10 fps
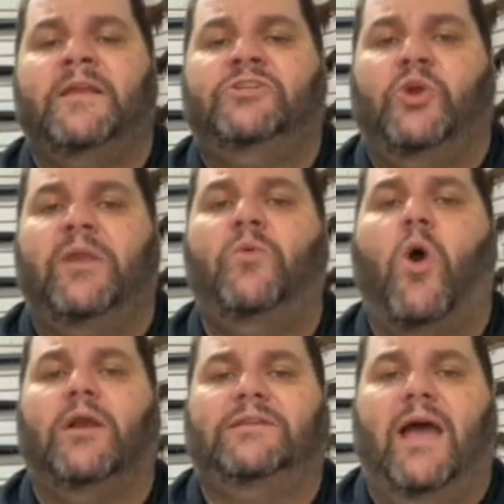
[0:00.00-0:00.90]
So he
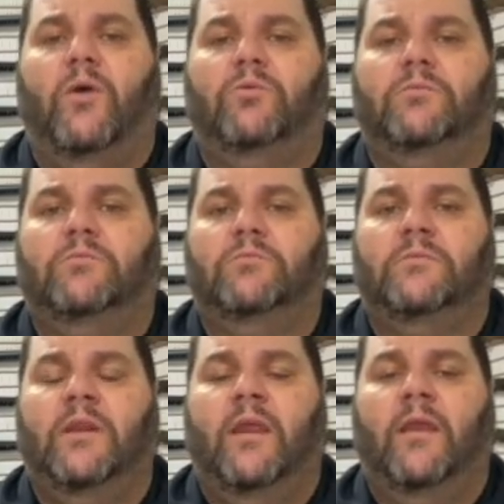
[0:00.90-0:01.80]
walked out
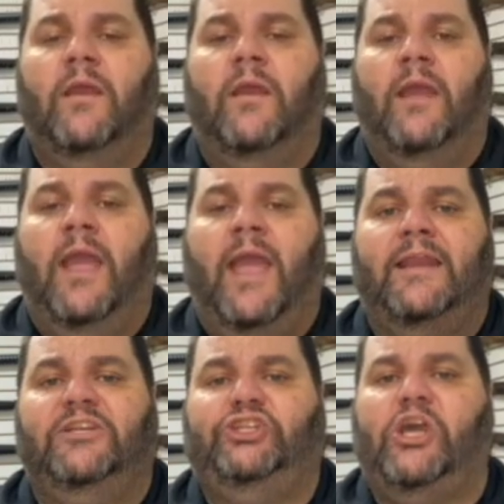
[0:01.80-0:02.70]
and
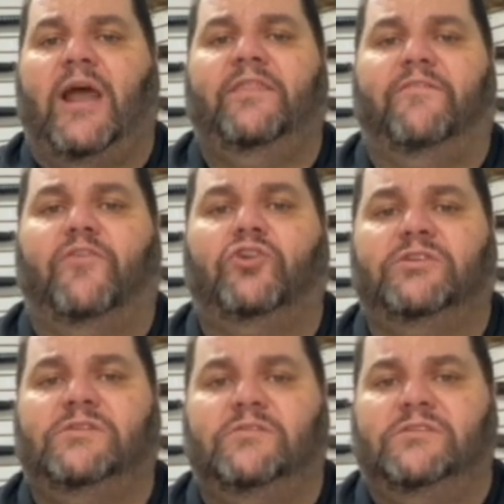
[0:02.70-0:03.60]
he shot at the
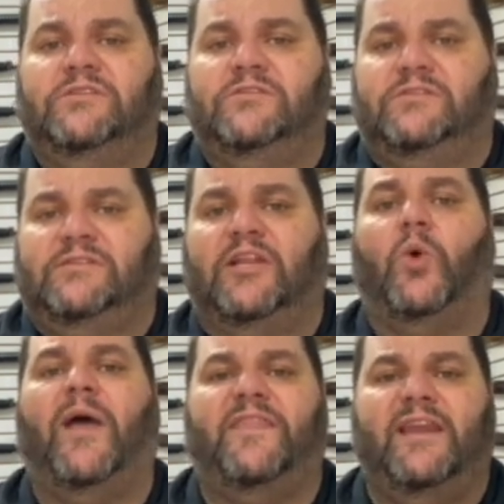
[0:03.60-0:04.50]
first
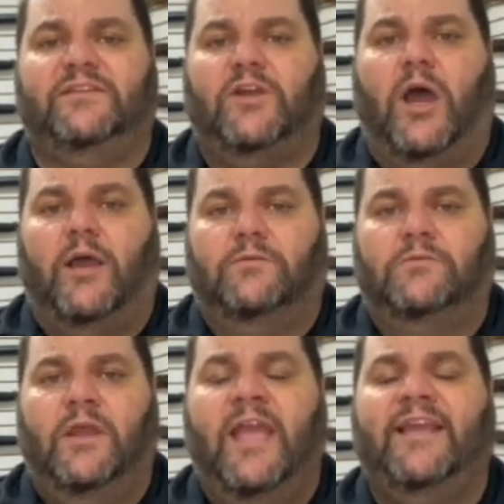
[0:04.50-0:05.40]
silhouette that he saw.
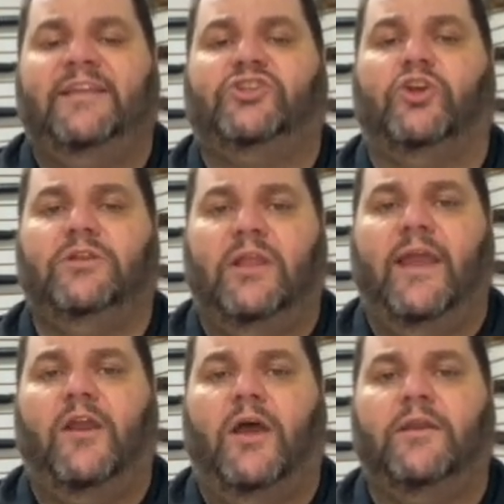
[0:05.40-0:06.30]
He turned the
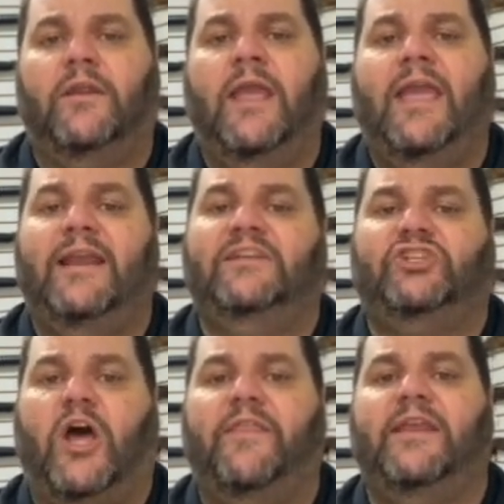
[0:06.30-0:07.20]
light on and he
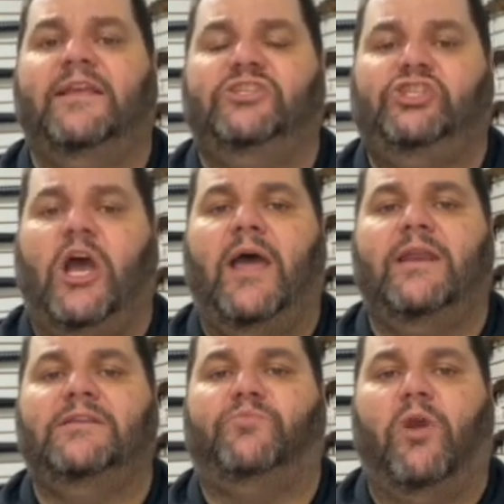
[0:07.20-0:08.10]
saw that he had shot
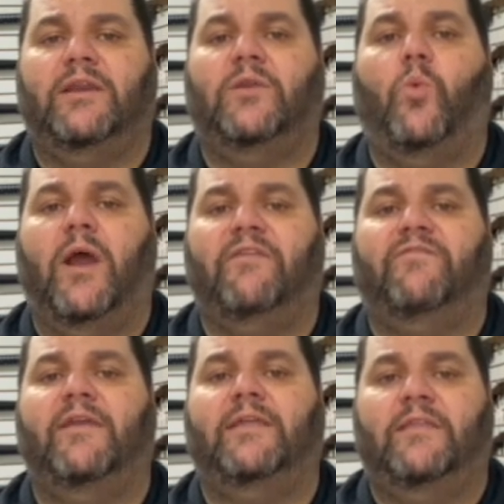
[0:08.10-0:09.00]
his pregnant wife
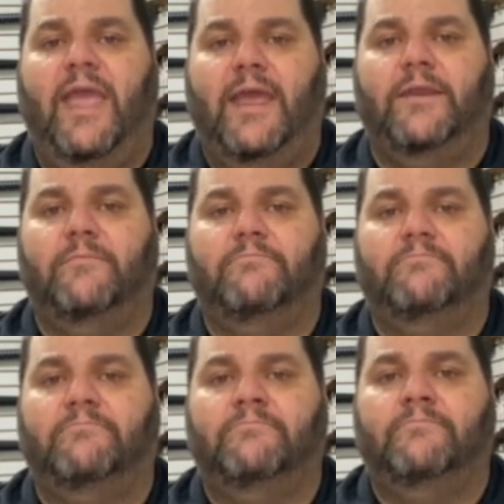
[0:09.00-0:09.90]
in the head,
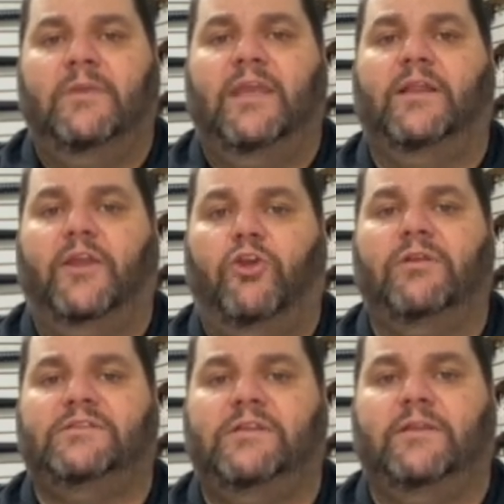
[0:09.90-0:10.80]
killing her
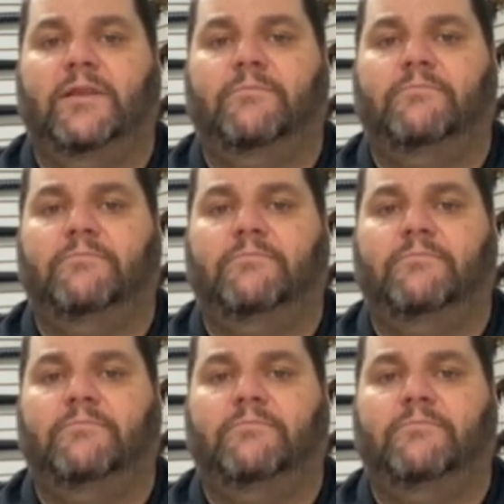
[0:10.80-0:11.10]
instantly.